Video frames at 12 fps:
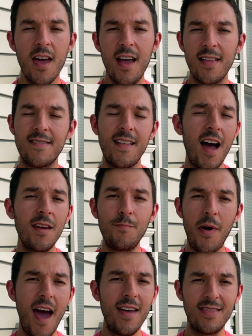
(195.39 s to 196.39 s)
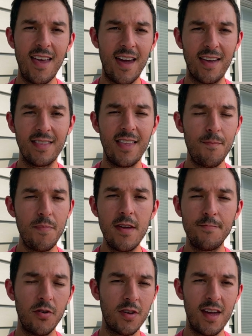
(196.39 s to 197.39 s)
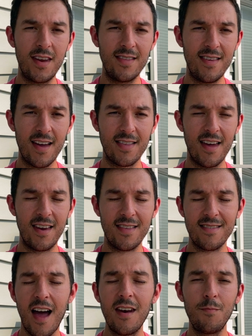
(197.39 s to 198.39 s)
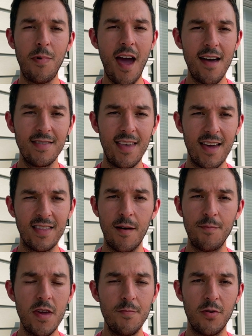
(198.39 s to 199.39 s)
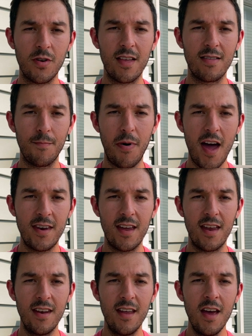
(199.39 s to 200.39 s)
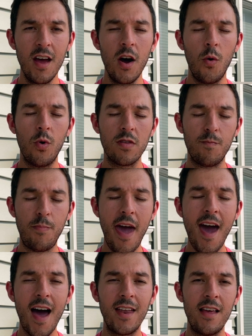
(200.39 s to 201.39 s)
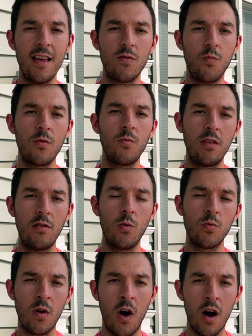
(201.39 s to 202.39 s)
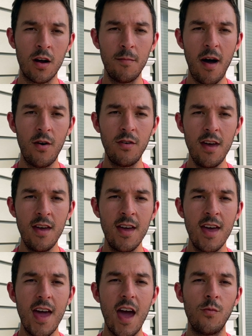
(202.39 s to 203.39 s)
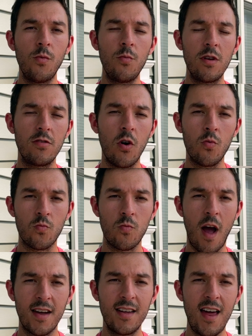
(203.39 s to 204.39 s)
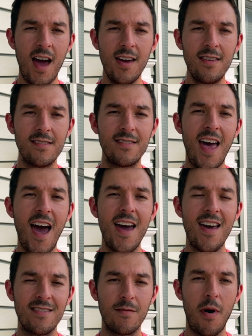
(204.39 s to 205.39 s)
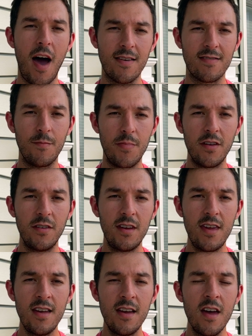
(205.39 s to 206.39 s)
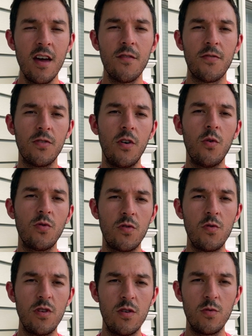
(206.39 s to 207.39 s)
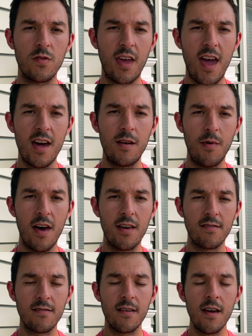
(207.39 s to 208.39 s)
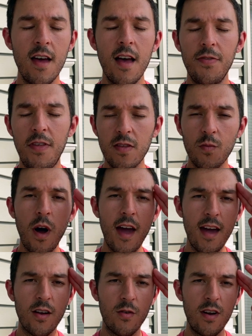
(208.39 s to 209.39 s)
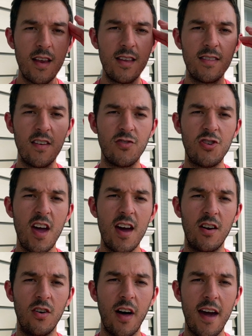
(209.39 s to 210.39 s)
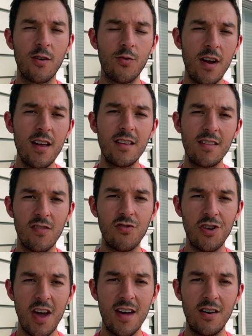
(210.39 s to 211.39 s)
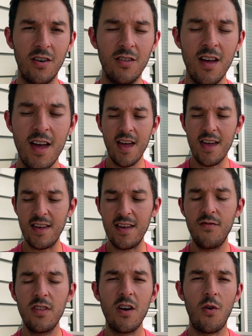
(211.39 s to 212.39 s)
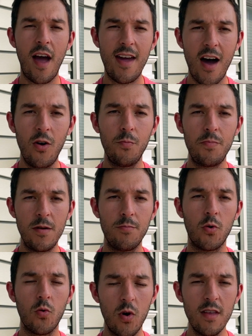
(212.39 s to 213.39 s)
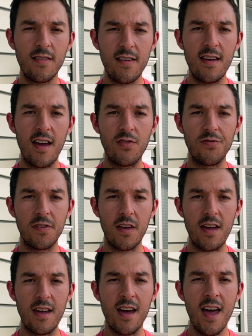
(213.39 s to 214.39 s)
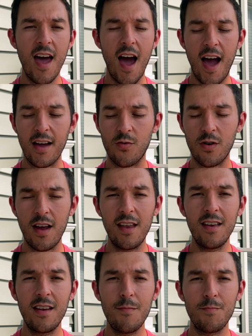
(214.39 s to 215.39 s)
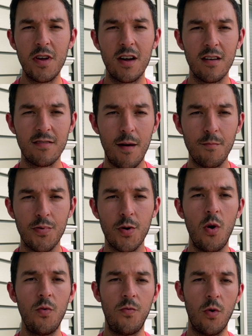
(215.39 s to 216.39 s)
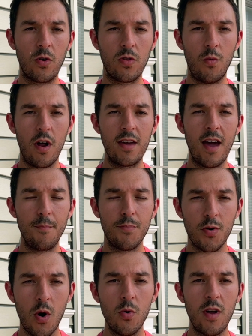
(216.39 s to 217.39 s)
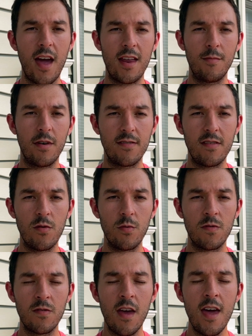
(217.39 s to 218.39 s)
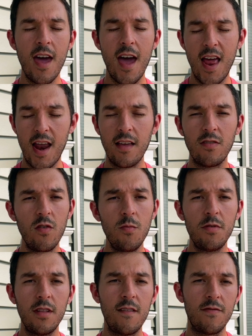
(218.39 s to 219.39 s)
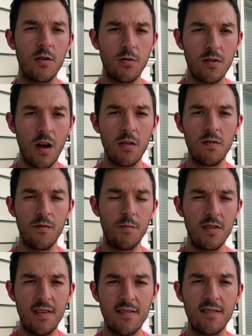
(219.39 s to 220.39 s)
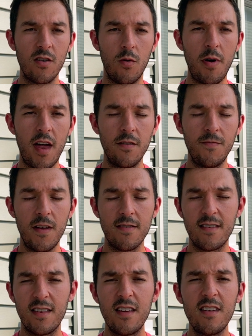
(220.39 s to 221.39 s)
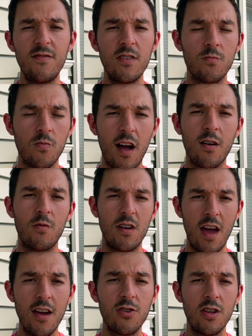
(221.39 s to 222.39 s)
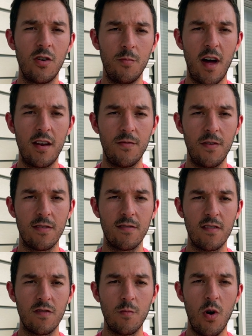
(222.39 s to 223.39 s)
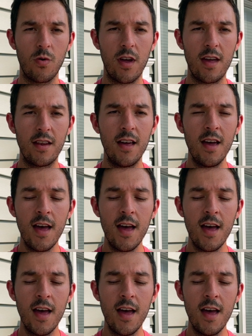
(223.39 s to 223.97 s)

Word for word: It's not a bad thing that people get addicted. It's not a bad thing that people get dependent. What's bad is when we don't talk about it and when we don't recognize that as a possibility for those who use cannabis. That's why I created this channel. I created this channel even though I help people quit THC. I created it because I'm pro 420, I'm pro cannabis use. And I do believe there's tons of medicinal benefits and even recreational benefits to smoking.